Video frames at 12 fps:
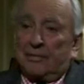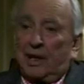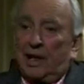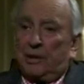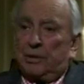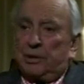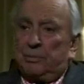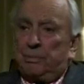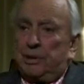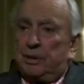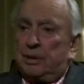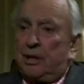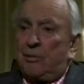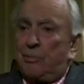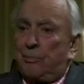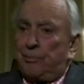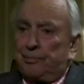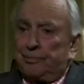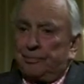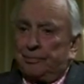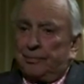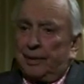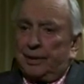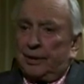I would impeach him.
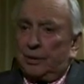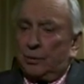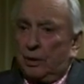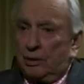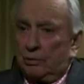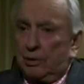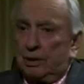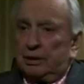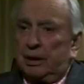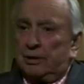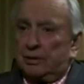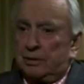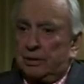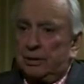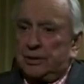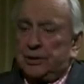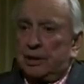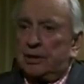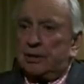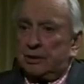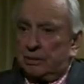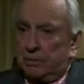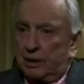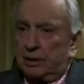And in a well-run country, the Senate
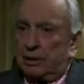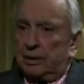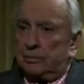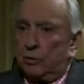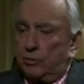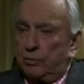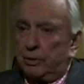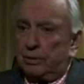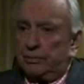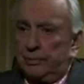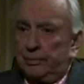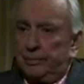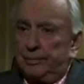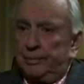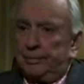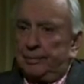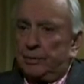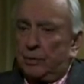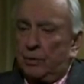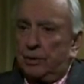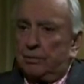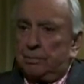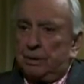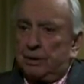should make a movement toward
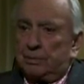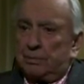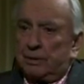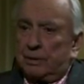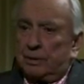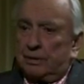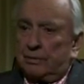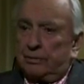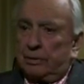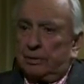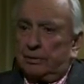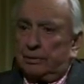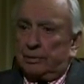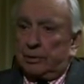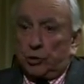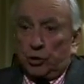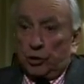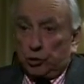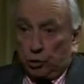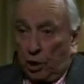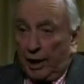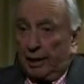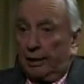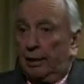the impeachment of, the
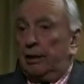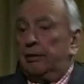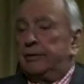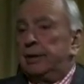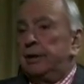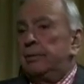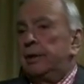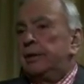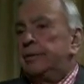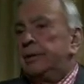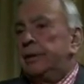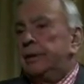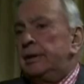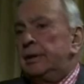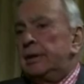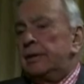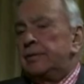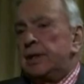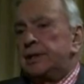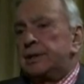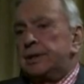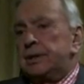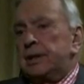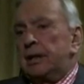trial of, anyway, of
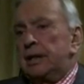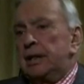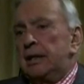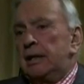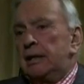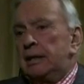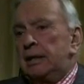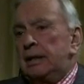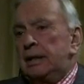Justice Scalia.